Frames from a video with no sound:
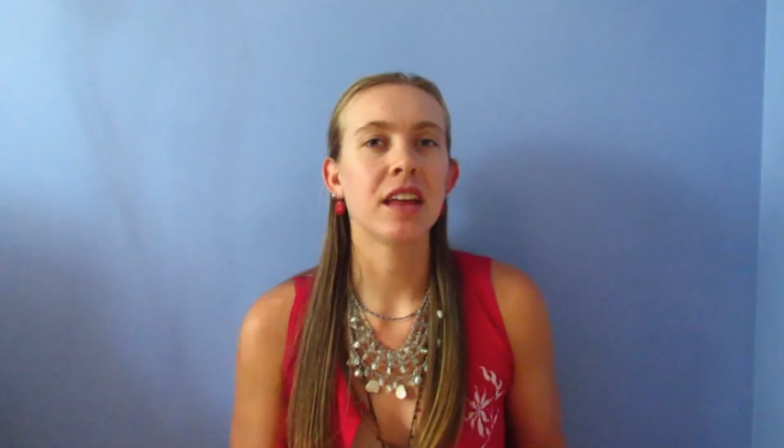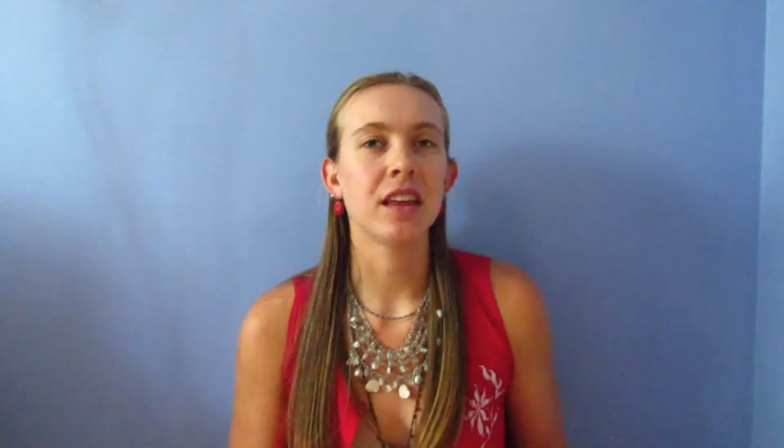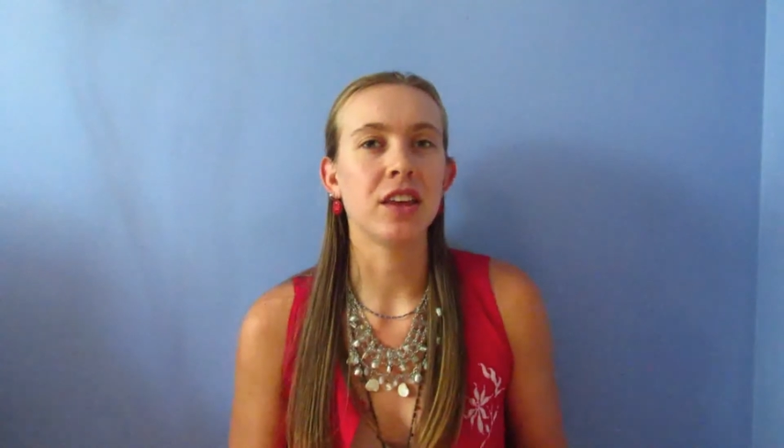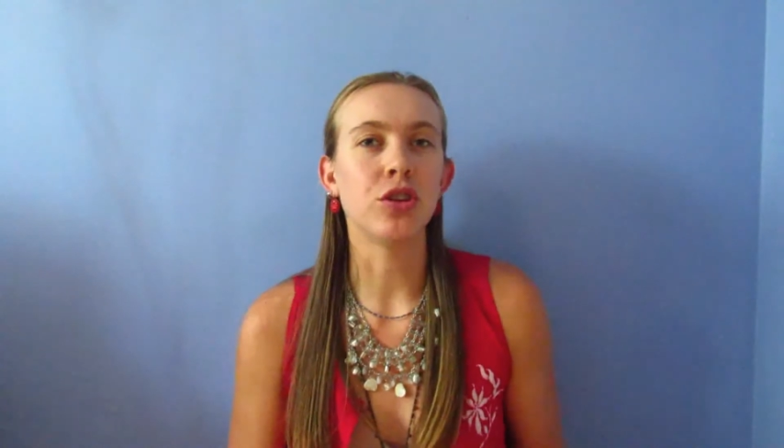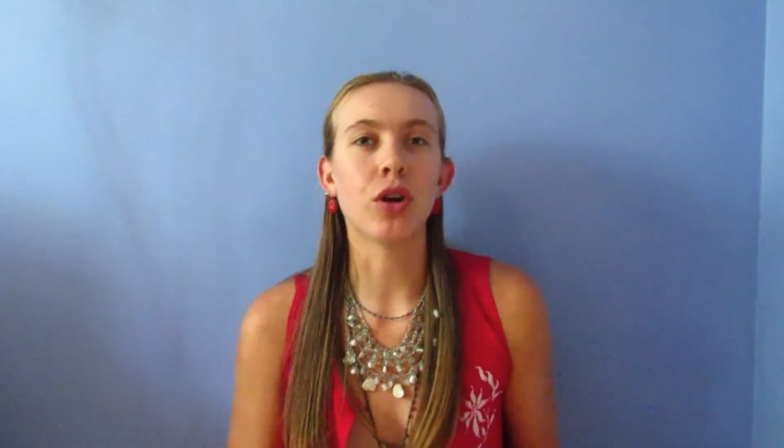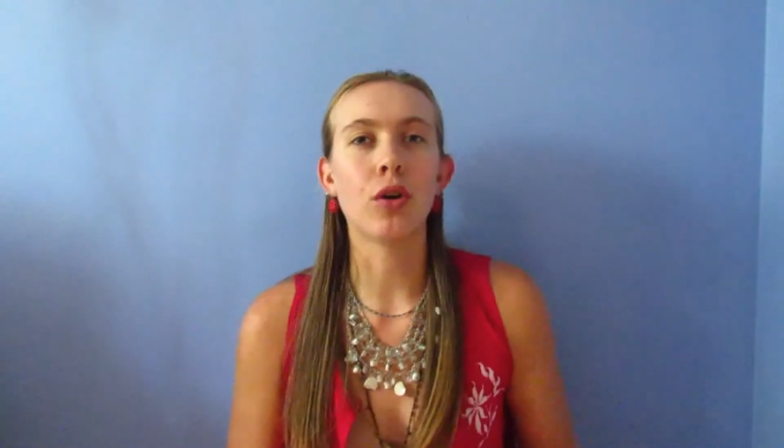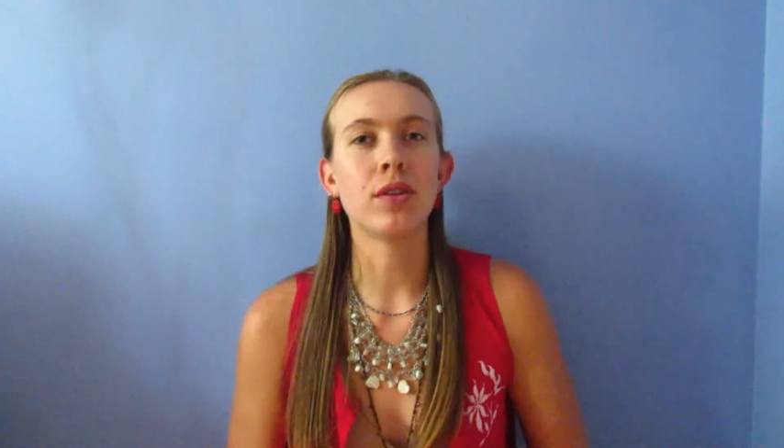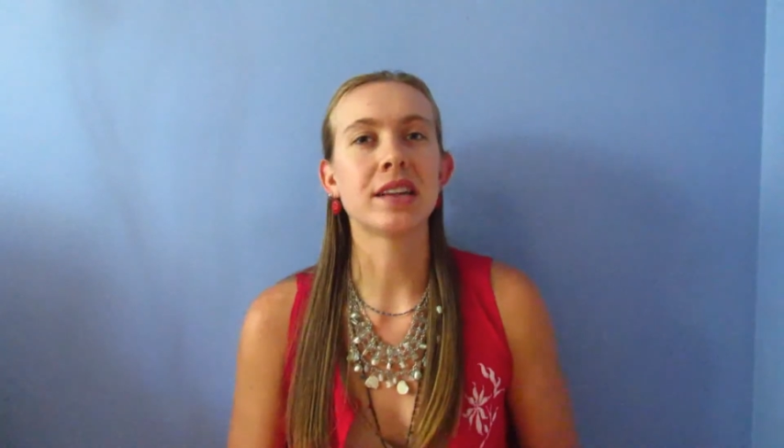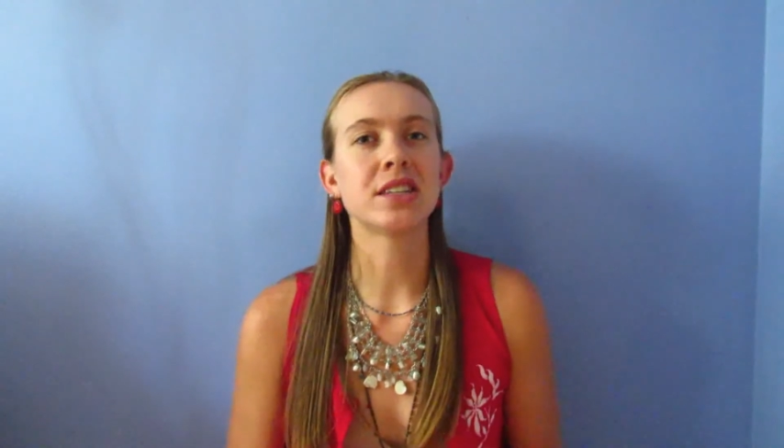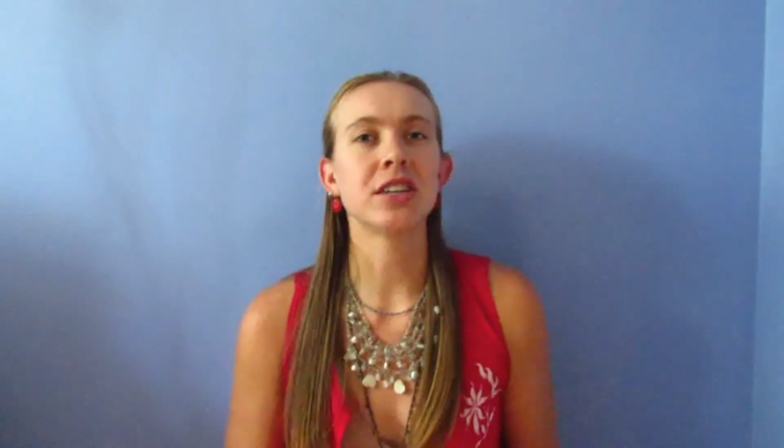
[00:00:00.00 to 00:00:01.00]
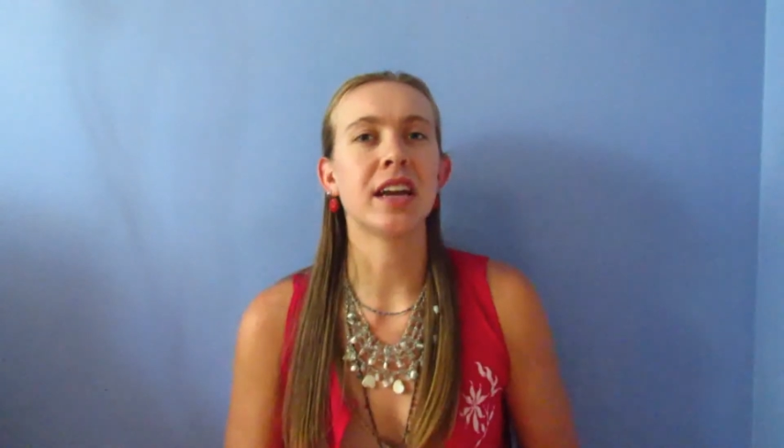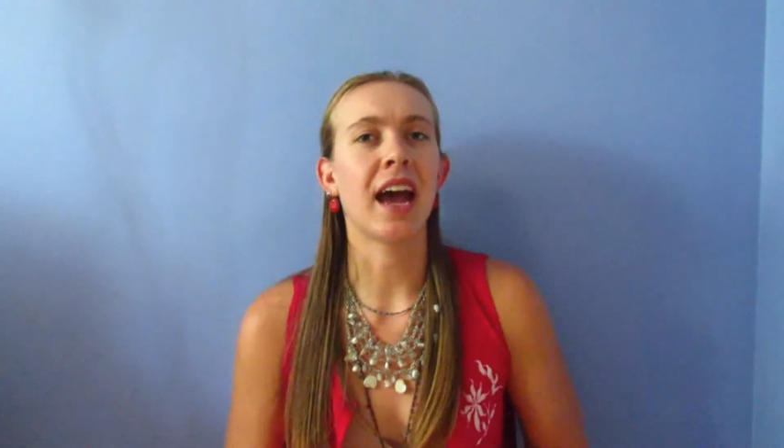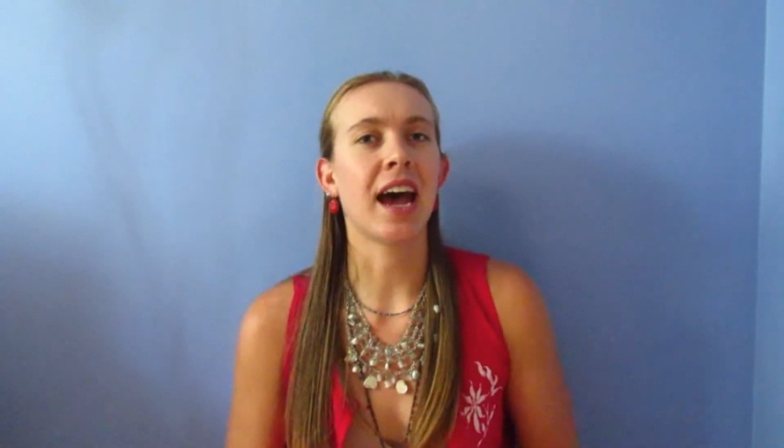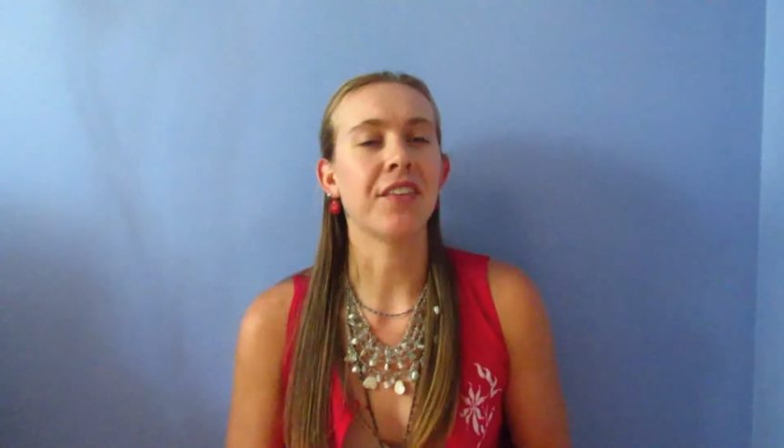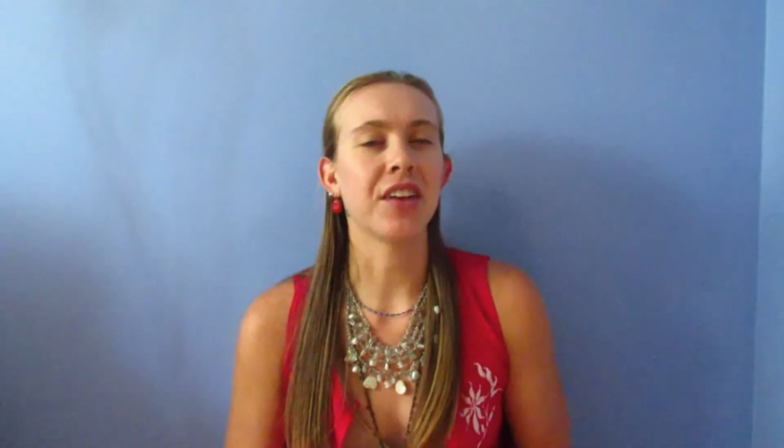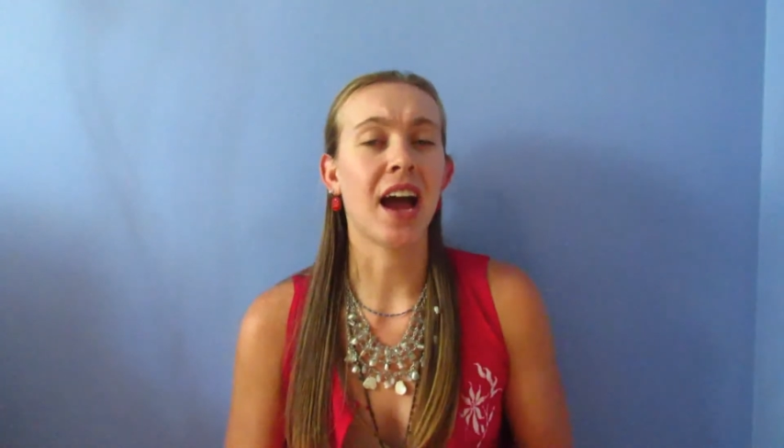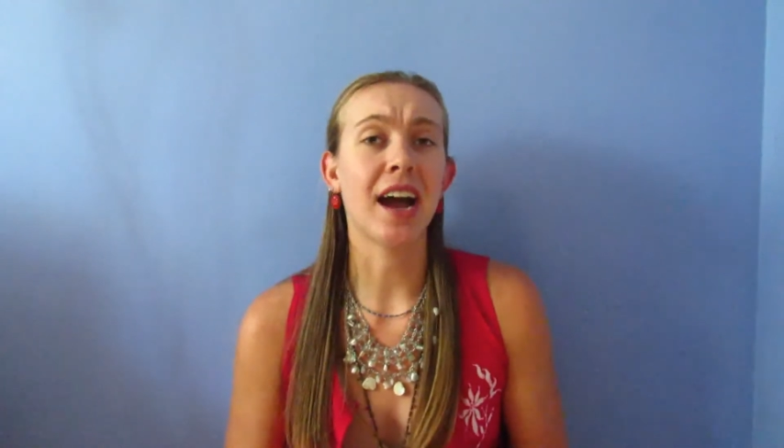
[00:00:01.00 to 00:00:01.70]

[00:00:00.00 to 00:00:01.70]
you don't necessarily have to